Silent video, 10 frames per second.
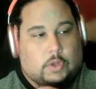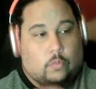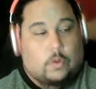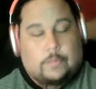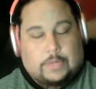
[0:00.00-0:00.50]

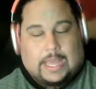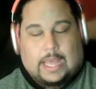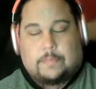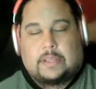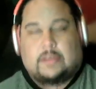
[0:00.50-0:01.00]
what will
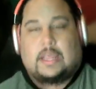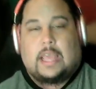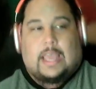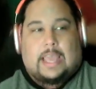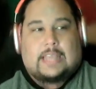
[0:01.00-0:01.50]
happen
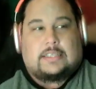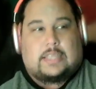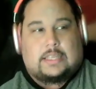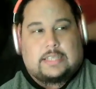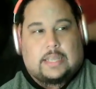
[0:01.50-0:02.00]
as
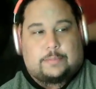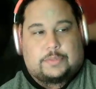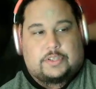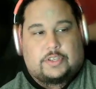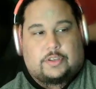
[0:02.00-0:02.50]
he
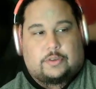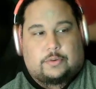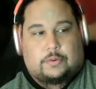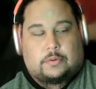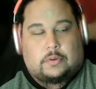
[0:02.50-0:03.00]
attempts
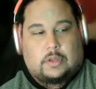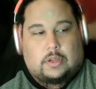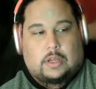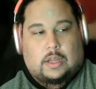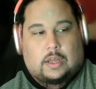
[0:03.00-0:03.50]
to
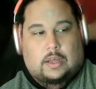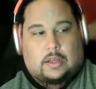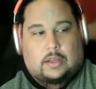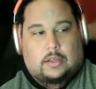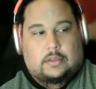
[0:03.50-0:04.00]

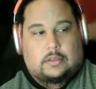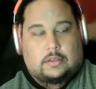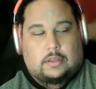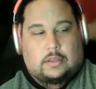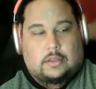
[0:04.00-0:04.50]
uh
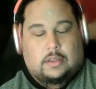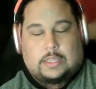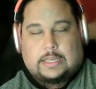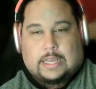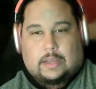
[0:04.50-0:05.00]

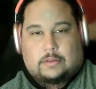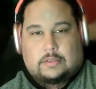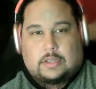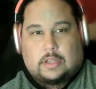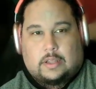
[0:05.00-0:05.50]
clean
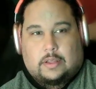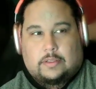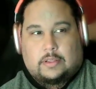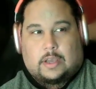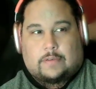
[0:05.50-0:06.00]
out
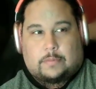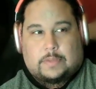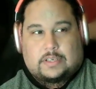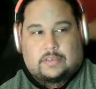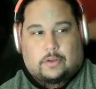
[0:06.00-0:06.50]
the
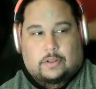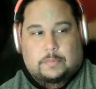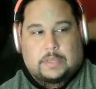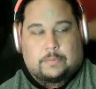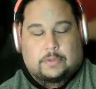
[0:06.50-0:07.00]
government of all the
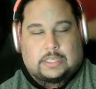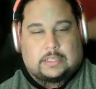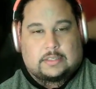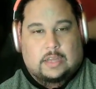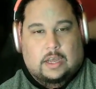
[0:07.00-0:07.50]
people he
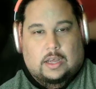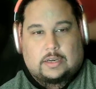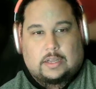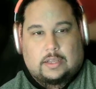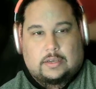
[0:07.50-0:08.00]
does
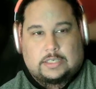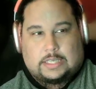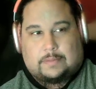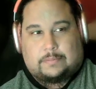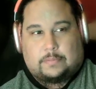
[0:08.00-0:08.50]
not
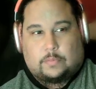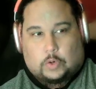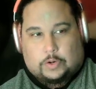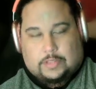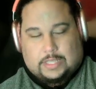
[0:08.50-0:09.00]
deem
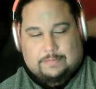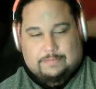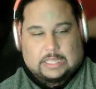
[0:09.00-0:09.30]
worthy